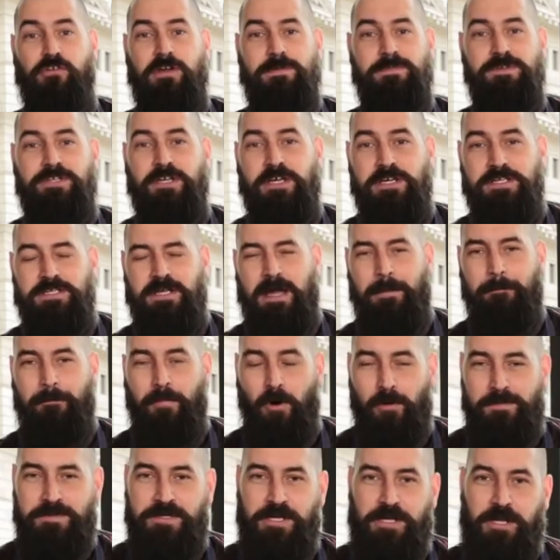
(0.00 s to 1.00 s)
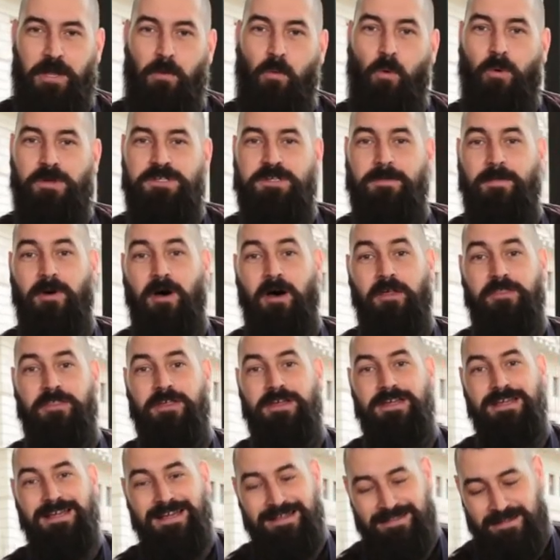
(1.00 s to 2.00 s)
cream cheese and popped it in the water bath.
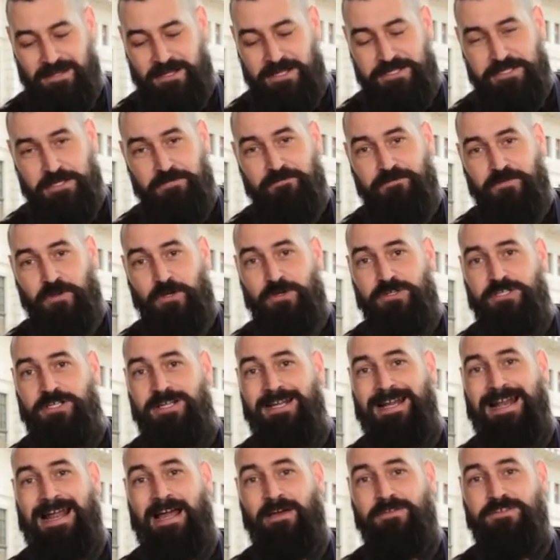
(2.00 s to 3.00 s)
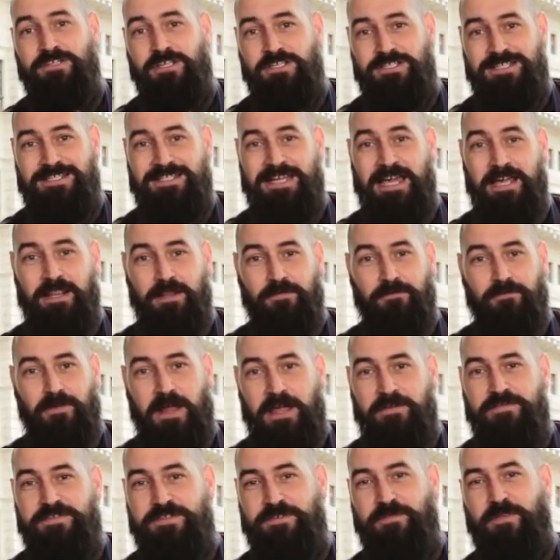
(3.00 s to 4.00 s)
Now this infusion allows us to take the
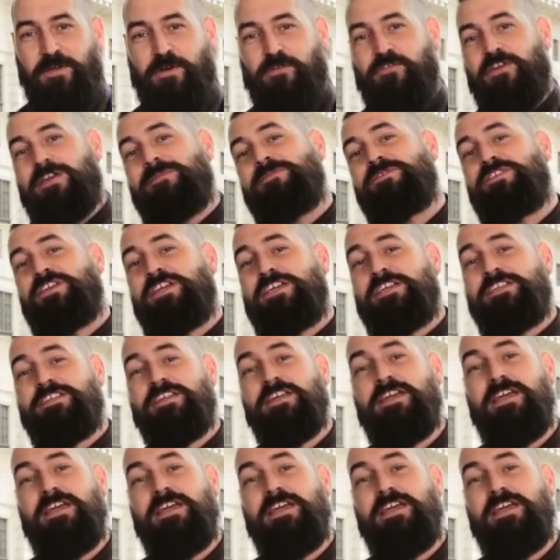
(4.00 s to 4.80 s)
flavors of the cream cheese,